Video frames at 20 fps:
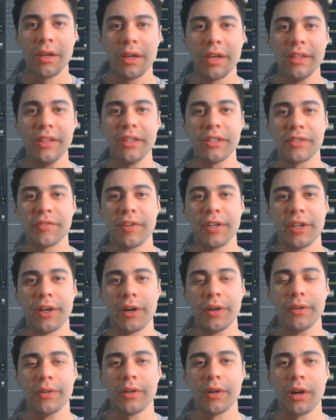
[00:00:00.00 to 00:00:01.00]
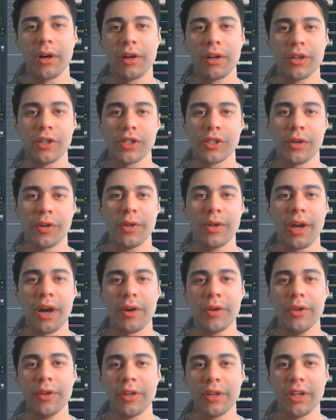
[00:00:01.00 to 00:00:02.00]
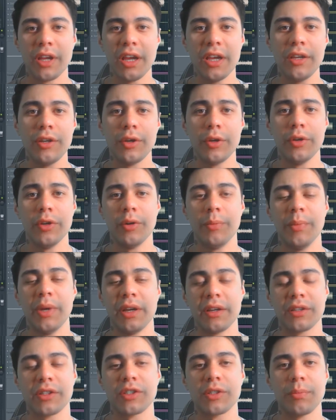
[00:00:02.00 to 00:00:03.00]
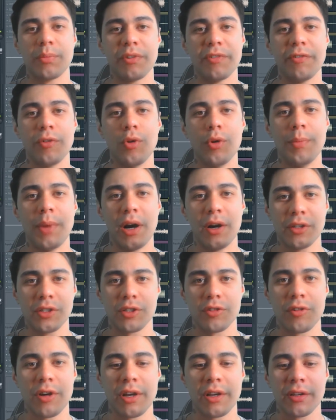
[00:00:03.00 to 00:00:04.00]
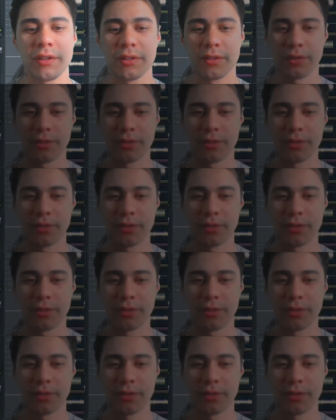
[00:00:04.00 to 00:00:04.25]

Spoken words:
In this video, I'm going to show you how you can EQ your mix before mastering.